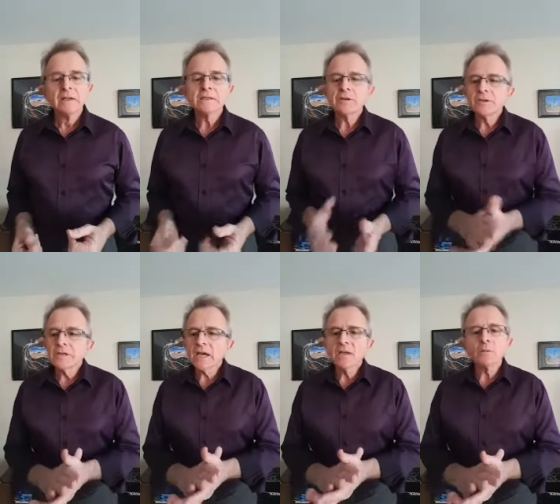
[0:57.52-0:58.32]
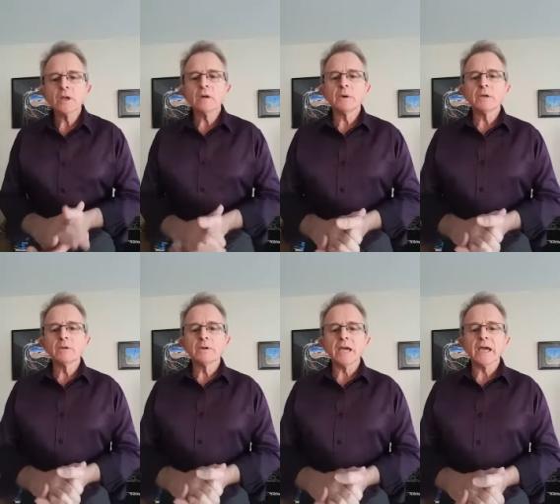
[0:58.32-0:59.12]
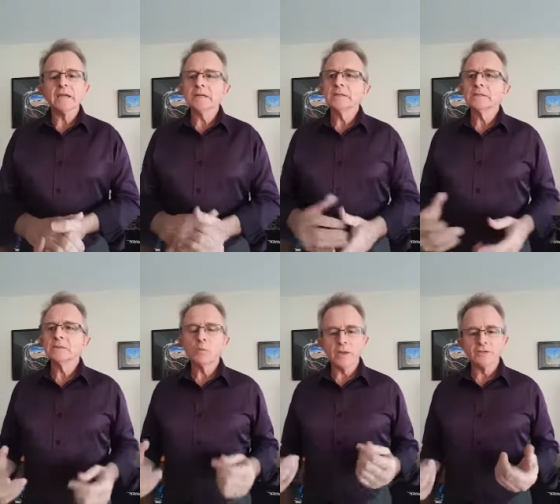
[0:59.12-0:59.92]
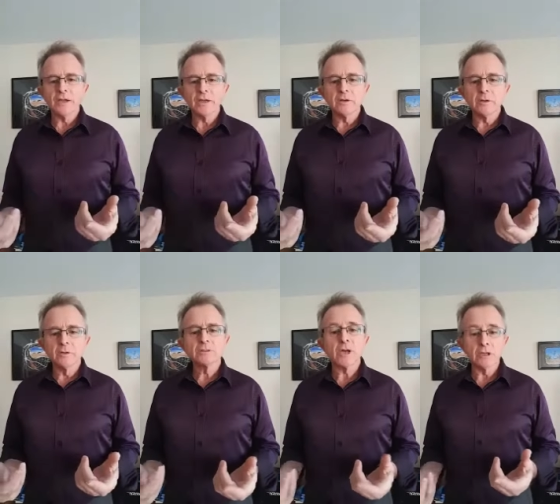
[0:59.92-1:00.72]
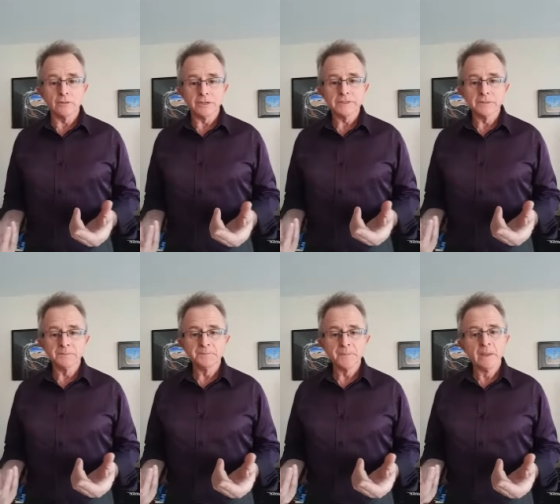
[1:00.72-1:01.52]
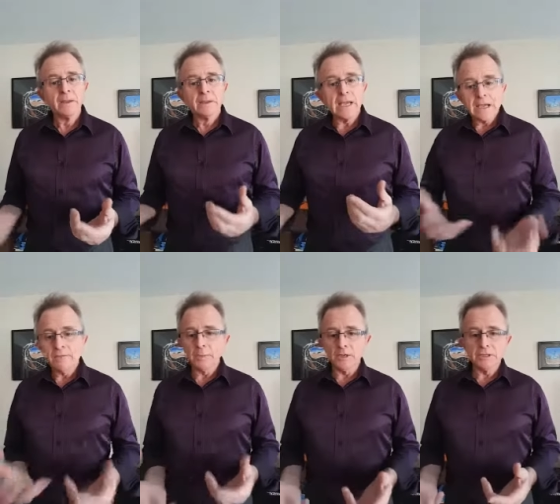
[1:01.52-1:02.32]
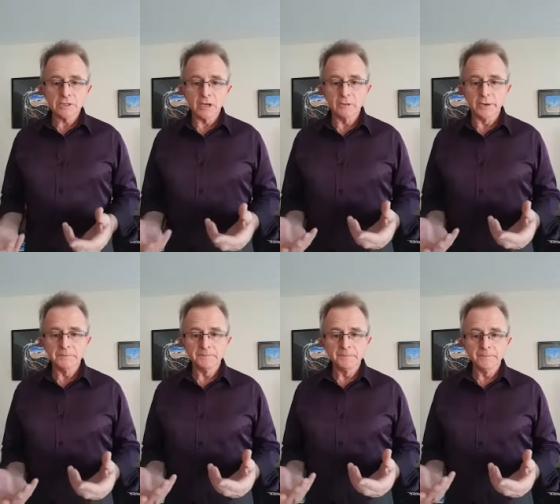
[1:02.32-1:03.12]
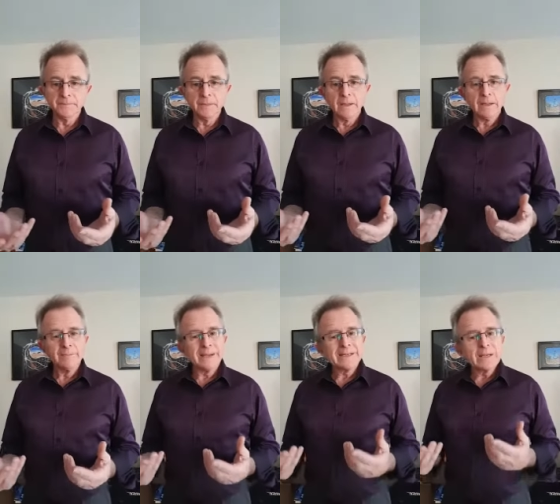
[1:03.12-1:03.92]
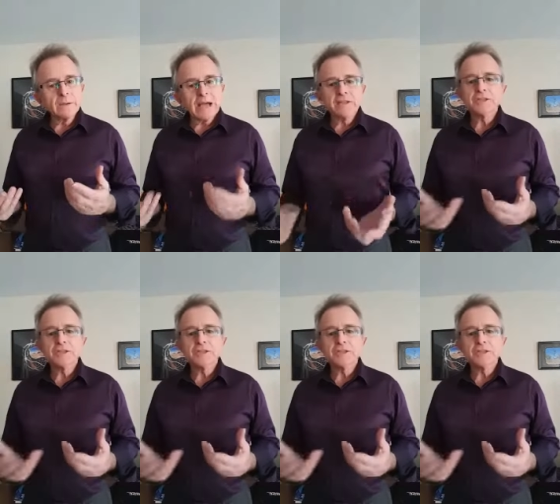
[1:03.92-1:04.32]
So today, what I want to look at is one trait called tolerance. Now, everybody's tolerant, but under